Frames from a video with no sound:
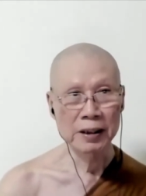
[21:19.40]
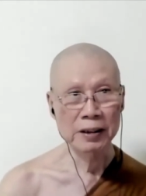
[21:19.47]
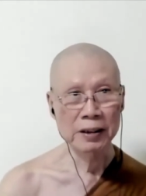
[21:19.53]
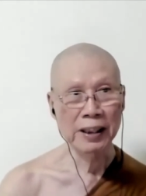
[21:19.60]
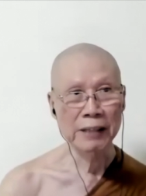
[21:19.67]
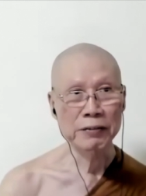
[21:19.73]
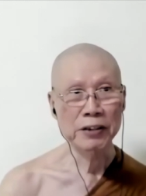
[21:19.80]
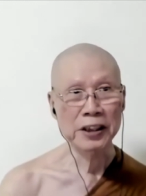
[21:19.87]

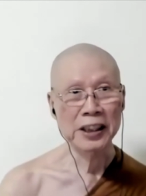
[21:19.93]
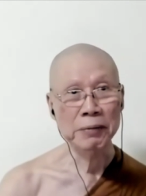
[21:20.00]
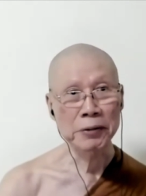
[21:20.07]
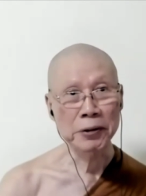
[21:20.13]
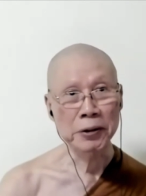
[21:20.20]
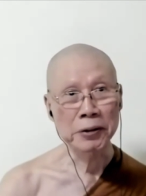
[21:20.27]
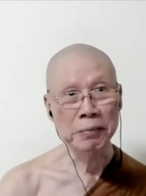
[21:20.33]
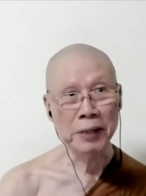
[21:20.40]
You have to keep
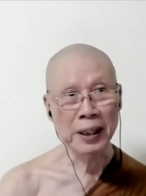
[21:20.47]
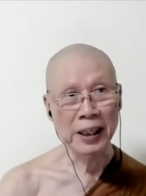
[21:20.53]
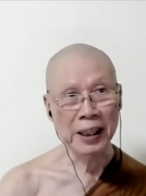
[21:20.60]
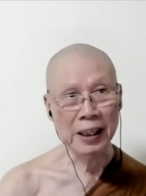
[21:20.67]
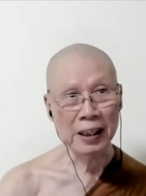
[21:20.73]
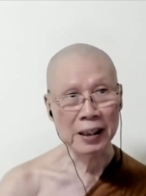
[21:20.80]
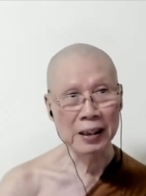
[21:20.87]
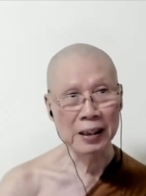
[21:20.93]
going back
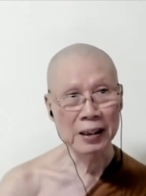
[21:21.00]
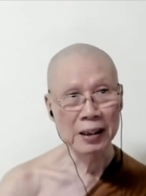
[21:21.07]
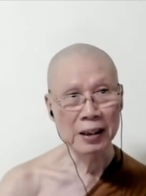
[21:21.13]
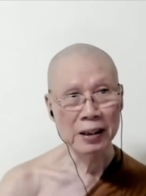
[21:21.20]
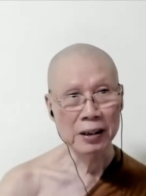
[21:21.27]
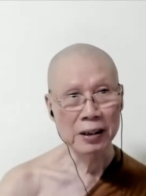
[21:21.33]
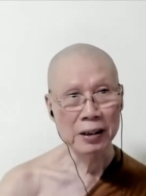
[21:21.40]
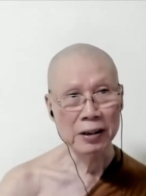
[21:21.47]

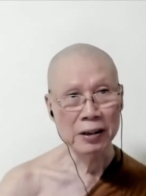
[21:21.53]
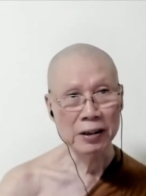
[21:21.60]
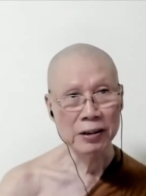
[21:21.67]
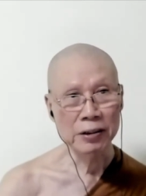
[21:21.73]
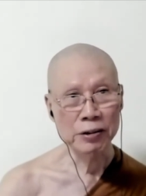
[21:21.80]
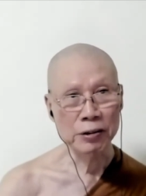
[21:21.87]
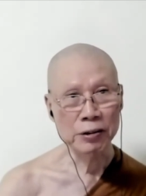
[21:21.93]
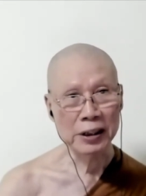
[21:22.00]

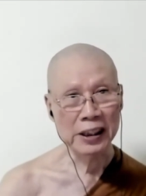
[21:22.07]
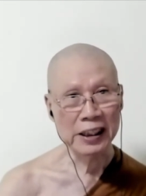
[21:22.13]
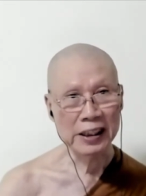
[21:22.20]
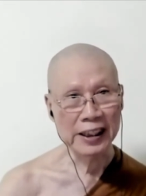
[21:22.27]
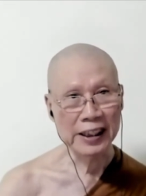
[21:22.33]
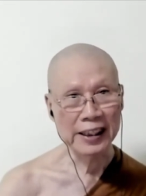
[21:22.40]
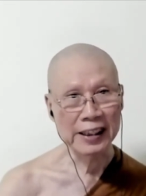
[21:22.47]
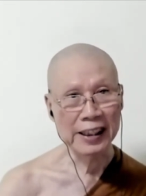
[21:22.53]
to
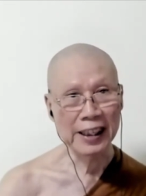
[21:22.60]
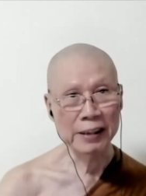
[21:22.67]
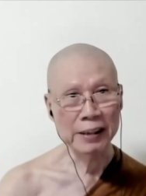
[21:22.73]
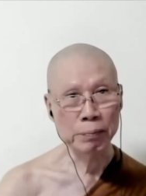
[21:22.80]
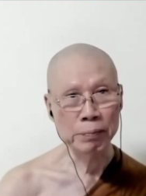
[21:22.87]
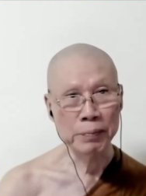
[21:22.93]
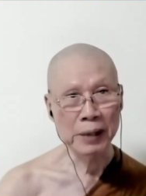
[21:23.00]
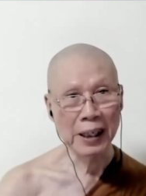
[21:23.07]
get
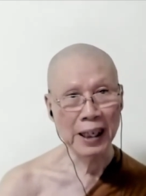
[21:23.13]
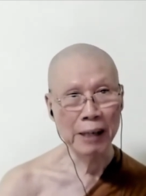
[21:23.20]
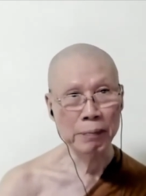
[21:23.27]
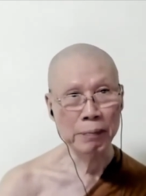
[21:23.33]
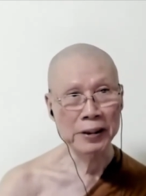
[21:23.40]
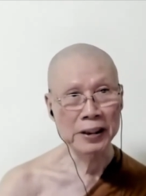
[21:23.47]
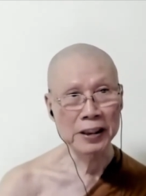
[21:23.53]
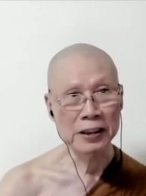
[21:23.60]
that
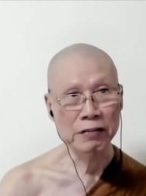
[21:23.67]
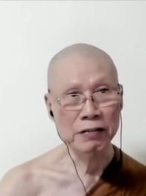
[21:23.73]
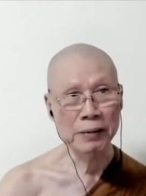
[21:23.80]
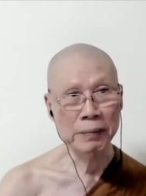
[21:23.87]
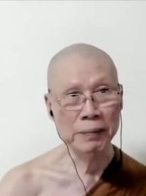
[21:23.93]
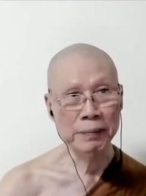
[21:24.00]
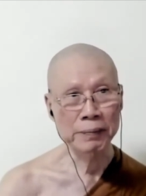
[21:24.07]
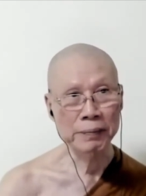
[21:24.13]
happiness
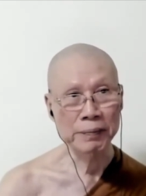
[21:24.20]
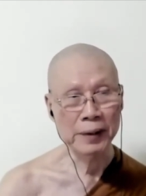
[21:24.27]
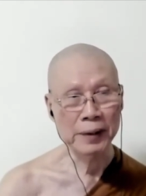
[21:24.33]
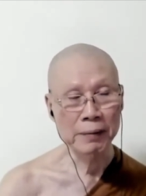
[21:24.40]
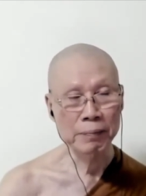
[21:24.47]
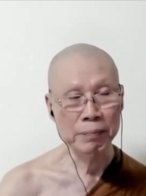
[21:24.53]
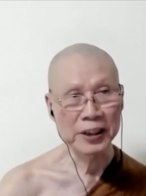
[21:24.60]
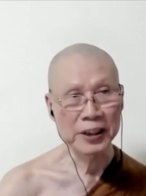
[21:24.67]
from
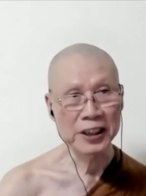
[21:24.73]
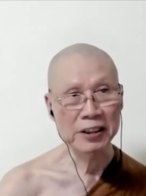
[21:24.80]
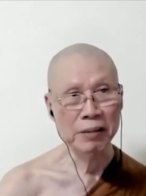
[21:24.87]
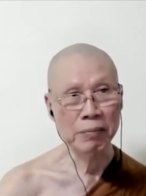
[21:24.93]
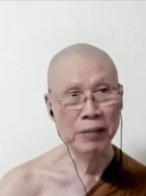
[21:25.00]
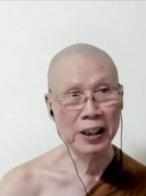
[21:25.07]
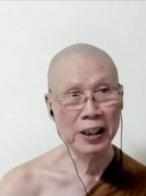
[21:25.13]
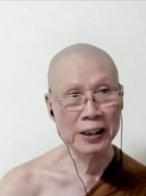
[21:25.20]
peace
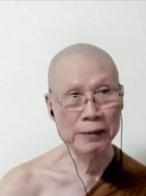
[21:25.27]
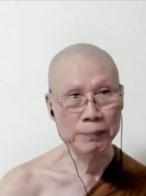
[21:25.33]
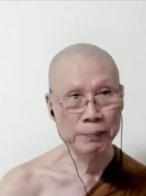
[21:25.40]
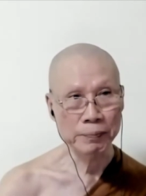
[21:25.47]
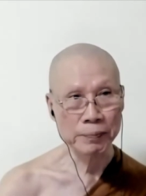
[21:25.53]
of mind.